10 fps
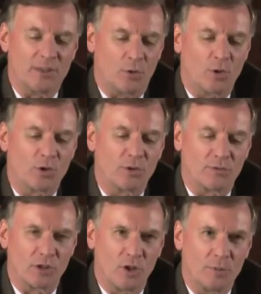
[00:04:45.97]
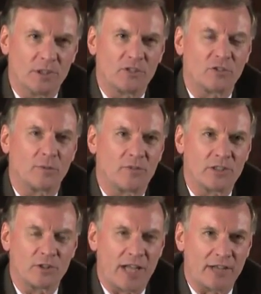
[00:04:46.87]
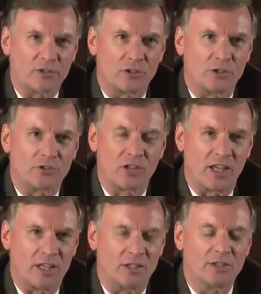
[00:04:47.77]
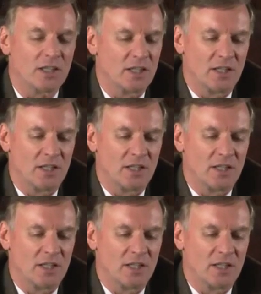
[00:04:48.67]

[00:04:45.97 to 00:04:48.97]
an order of globalism of international scale,